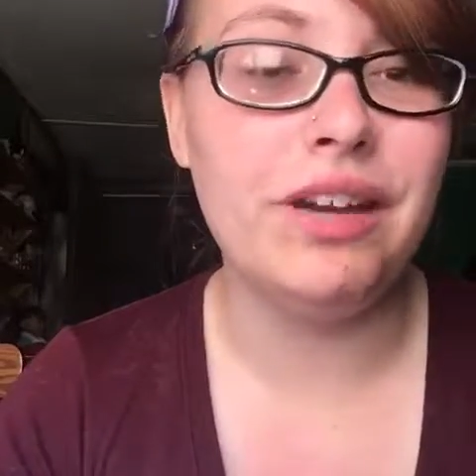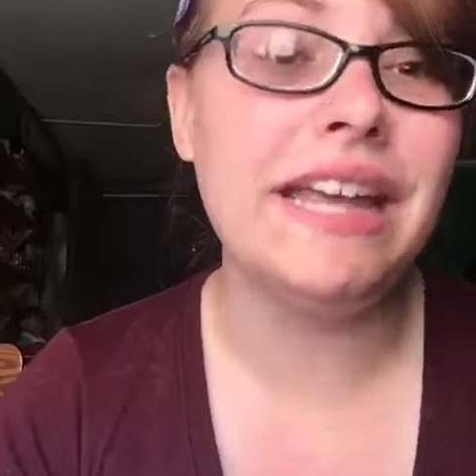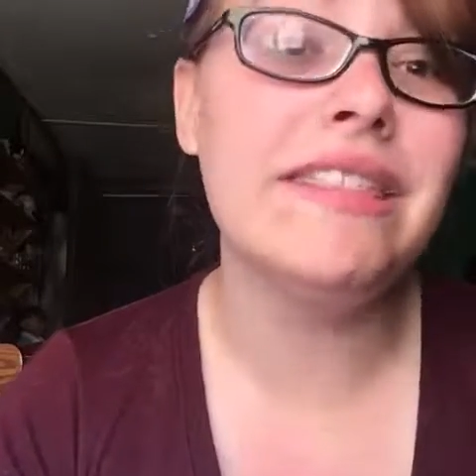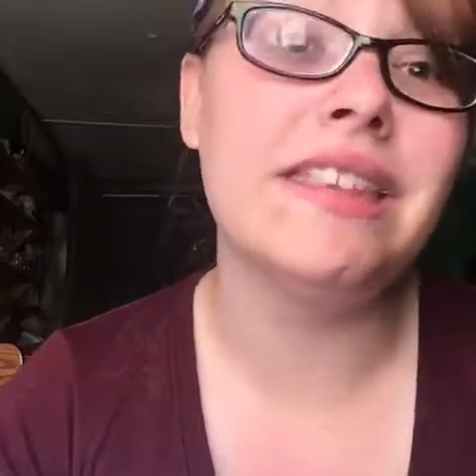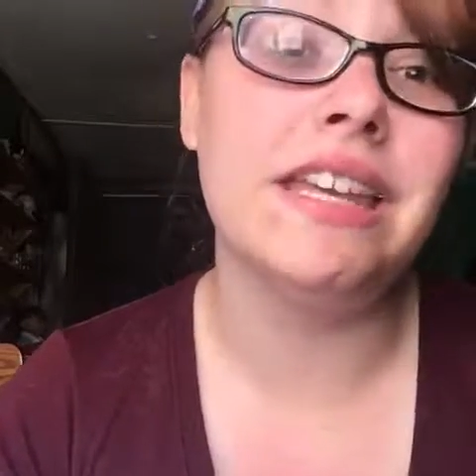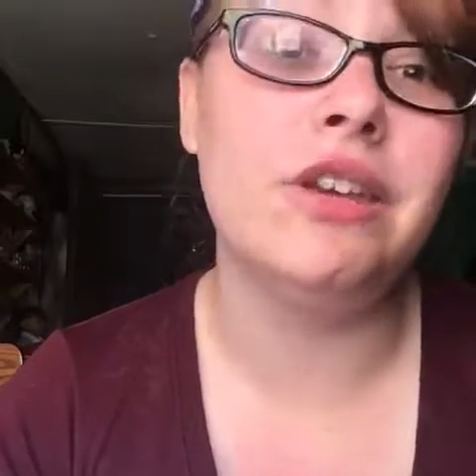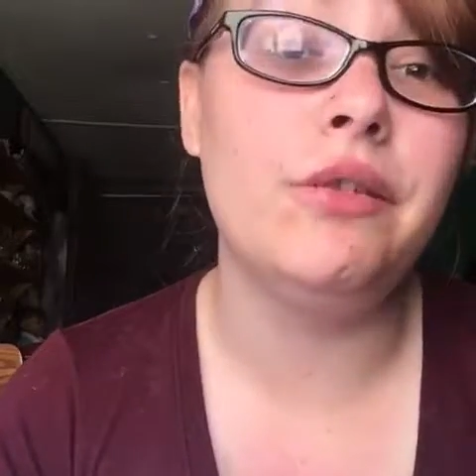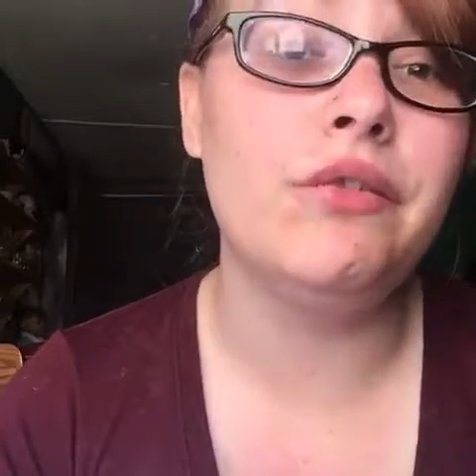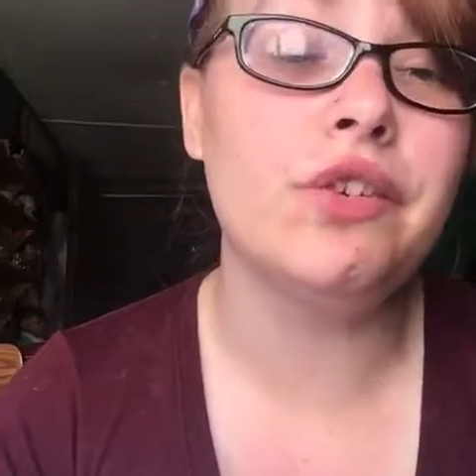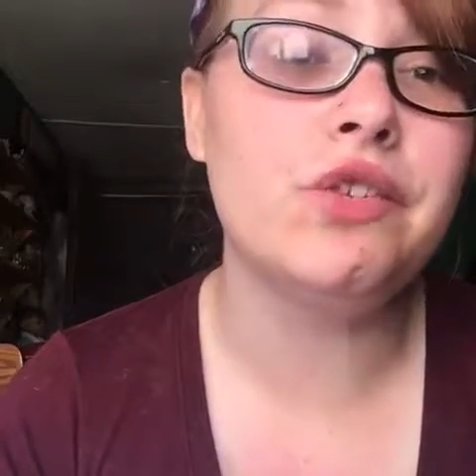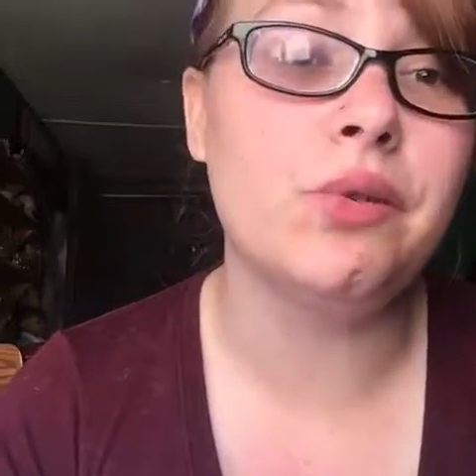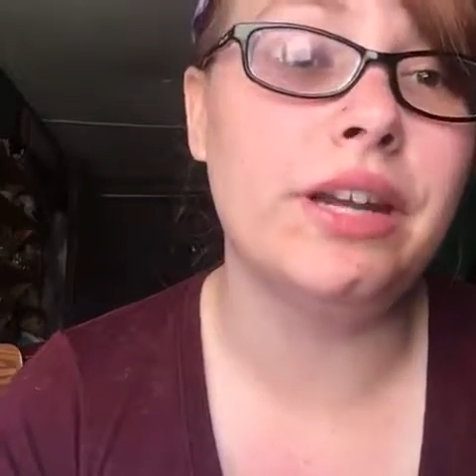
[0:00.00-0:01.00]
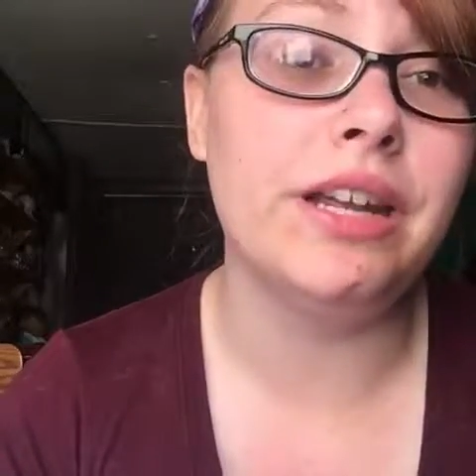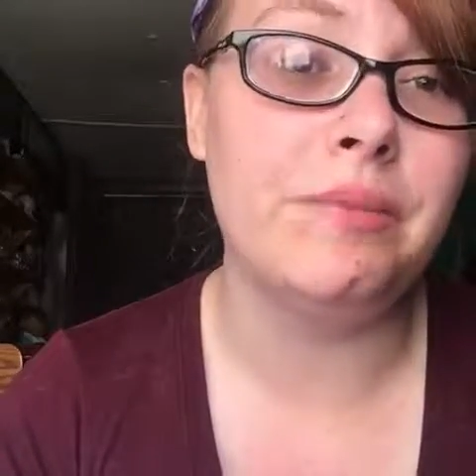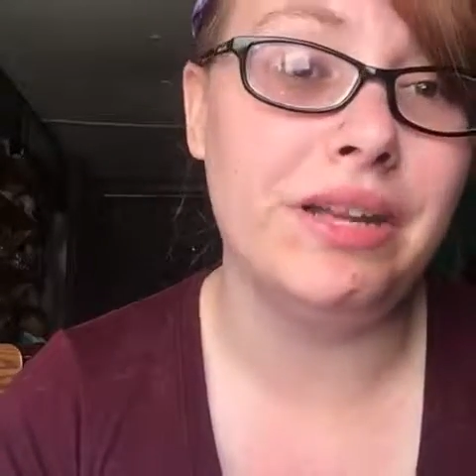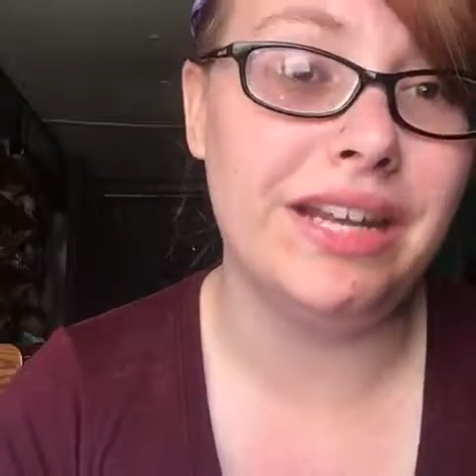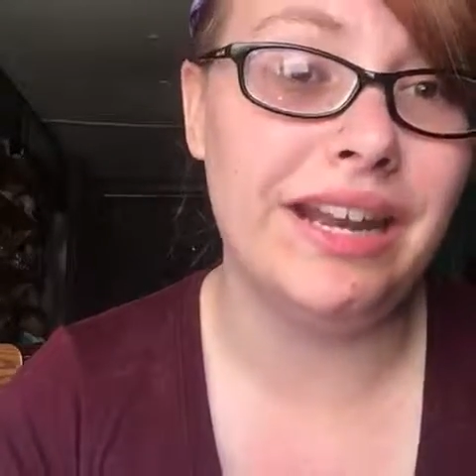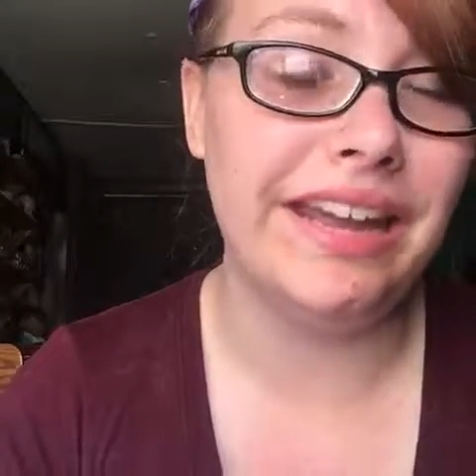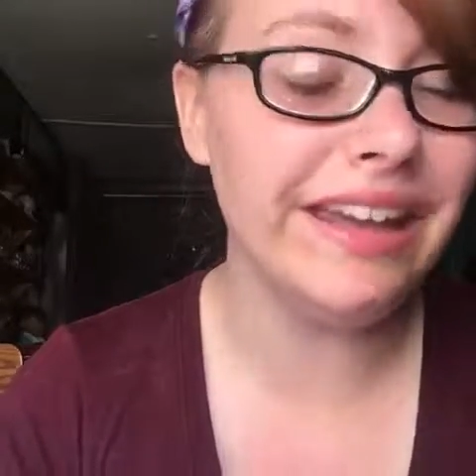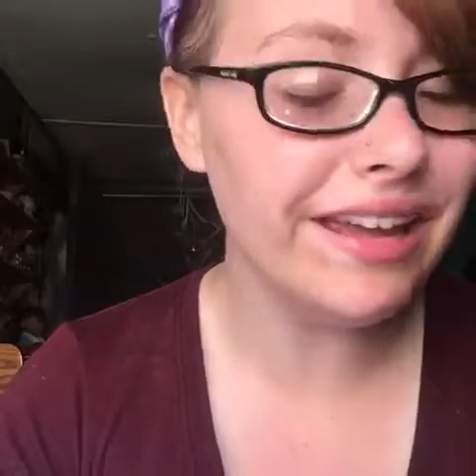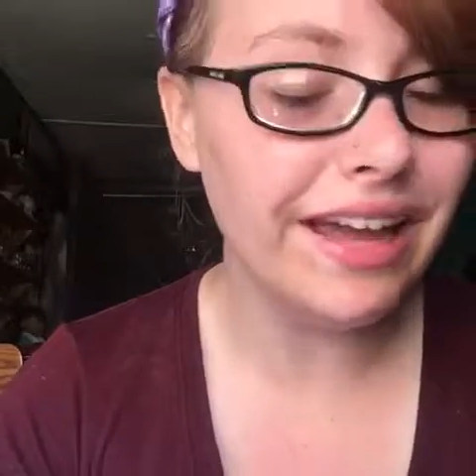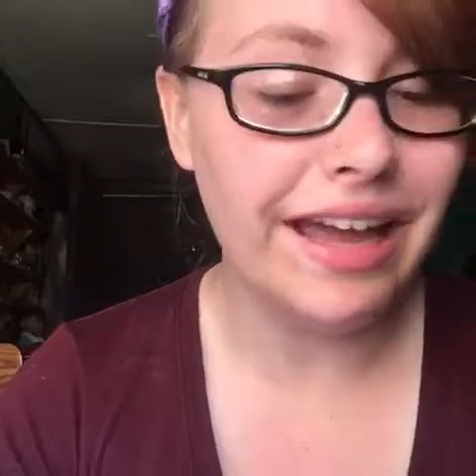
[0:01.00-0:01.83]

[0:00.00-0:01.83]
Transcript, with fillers: And thank you for joining me today,